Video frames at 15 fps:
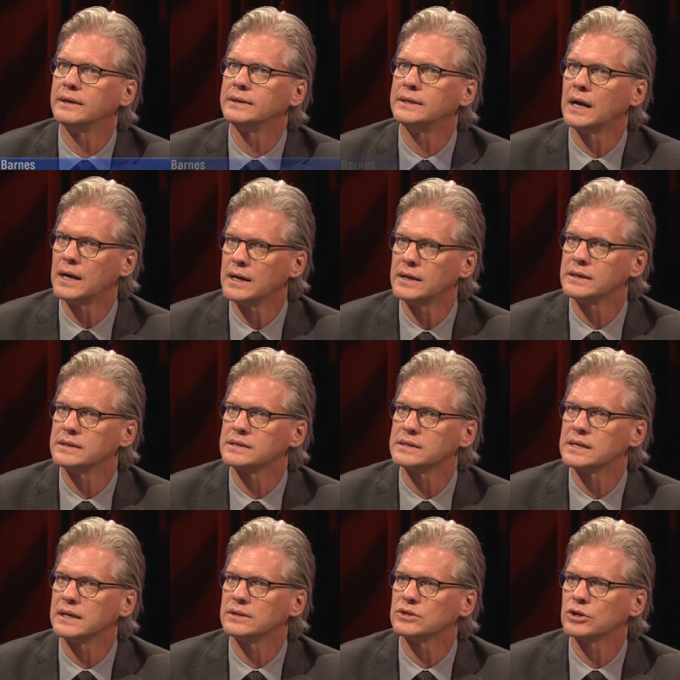
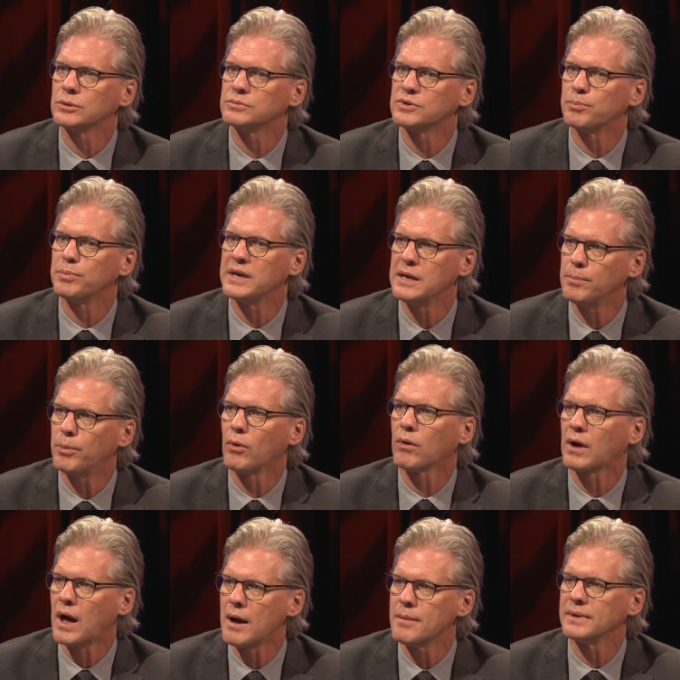does in terms of people
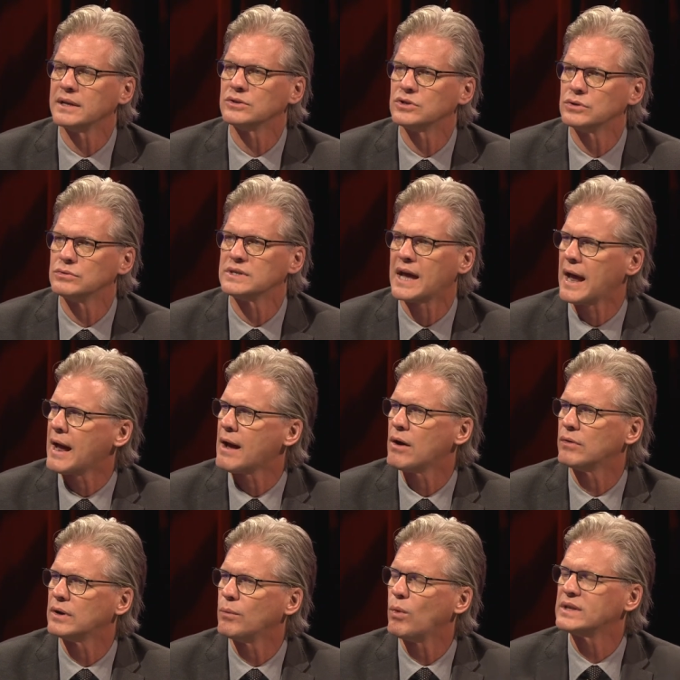coming to
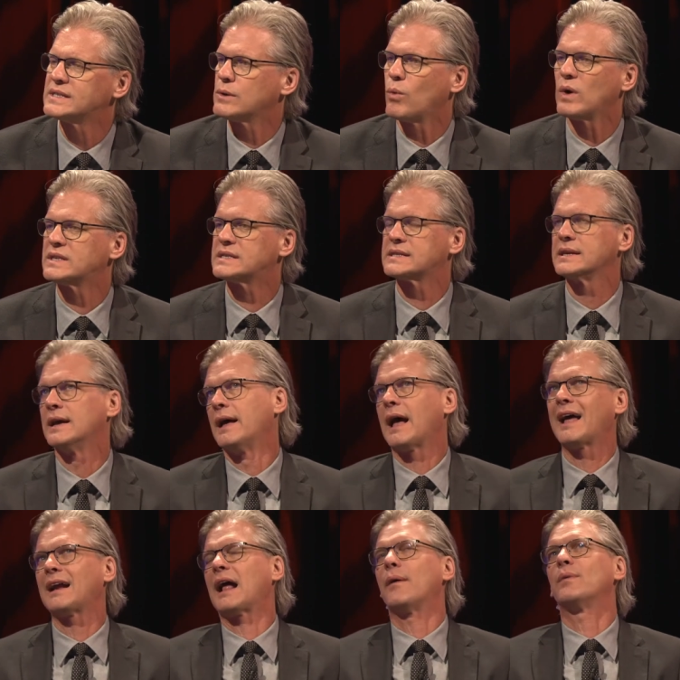town and what's what's i,
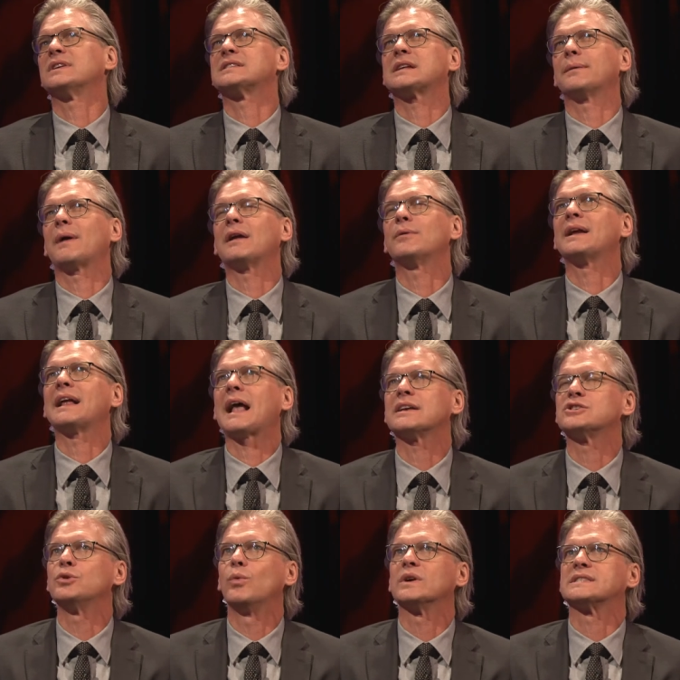I want to stop i don't want to
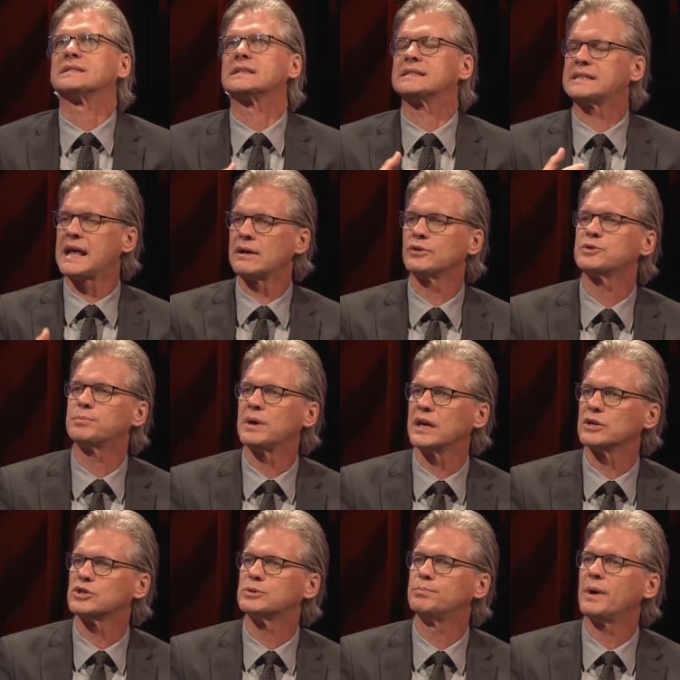ask you what's the sales
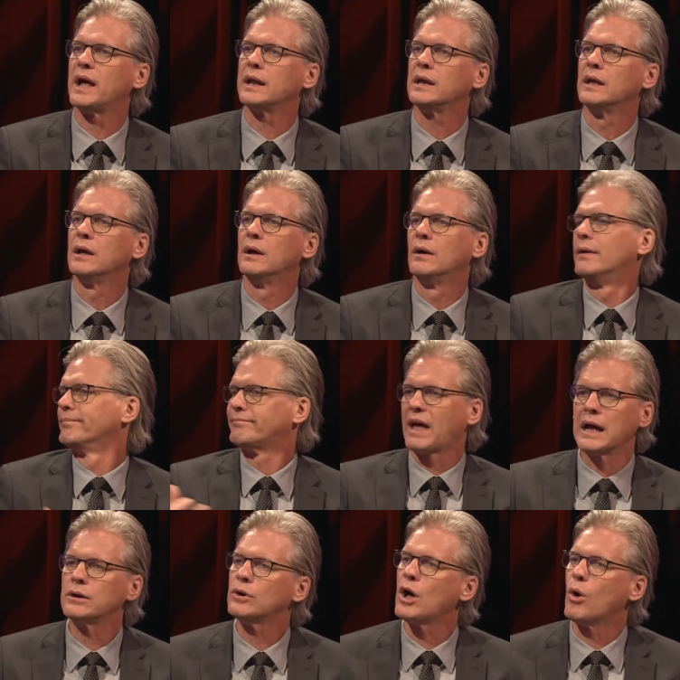pitch but mm-hmm. I
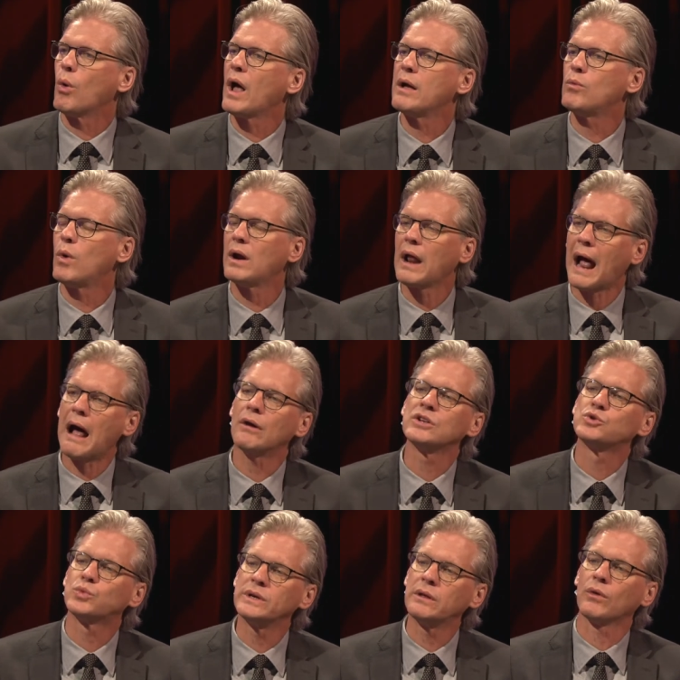don't know. What, how
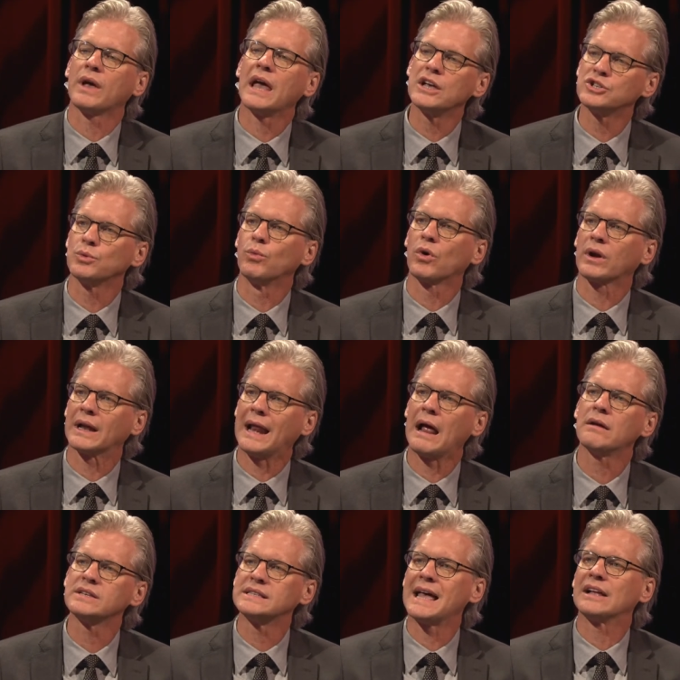does relocation work and how
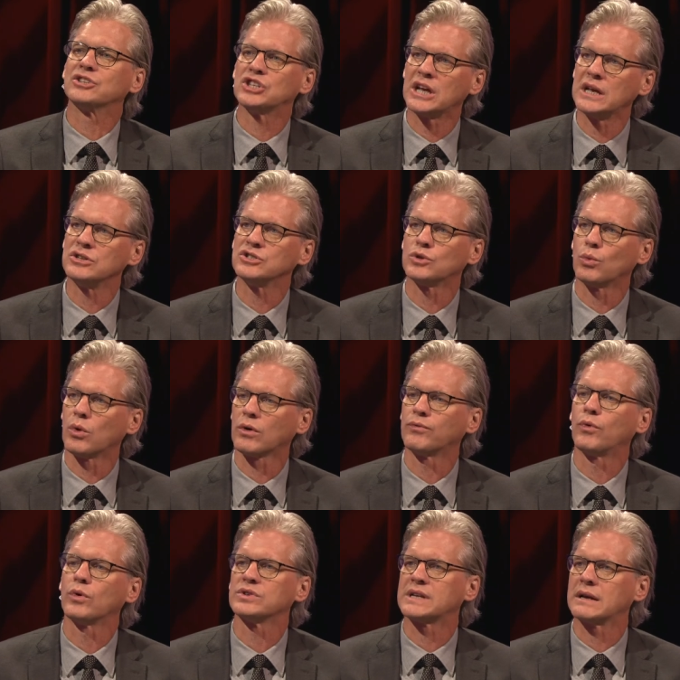does that change the
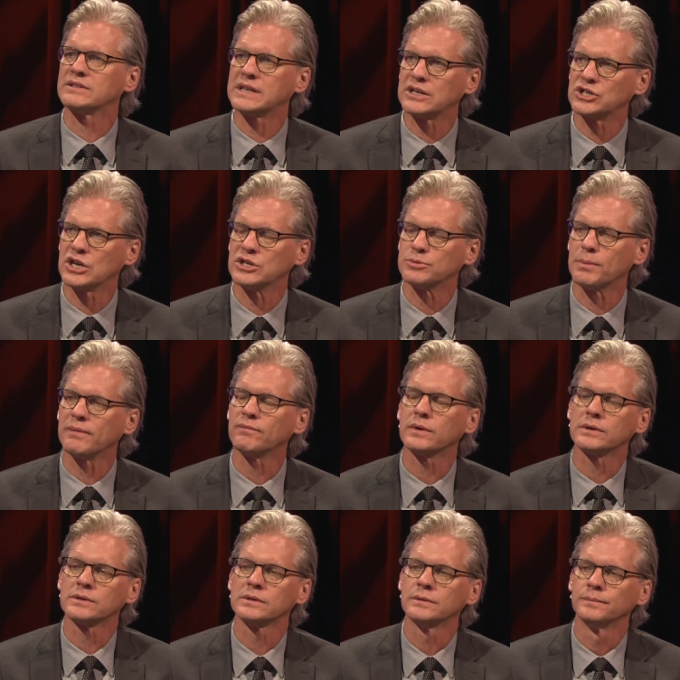workforce? How does that change Memphis?